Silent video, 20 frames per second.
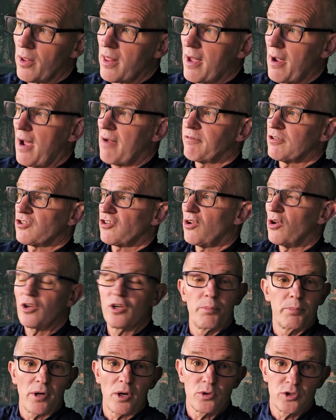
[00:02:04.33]
there, have a certain
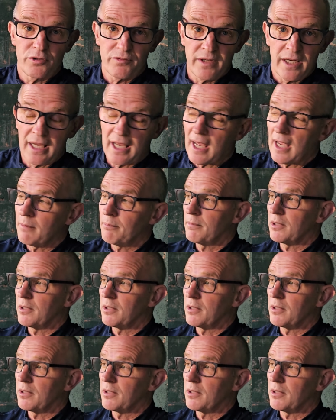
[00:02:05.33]
approach for the game,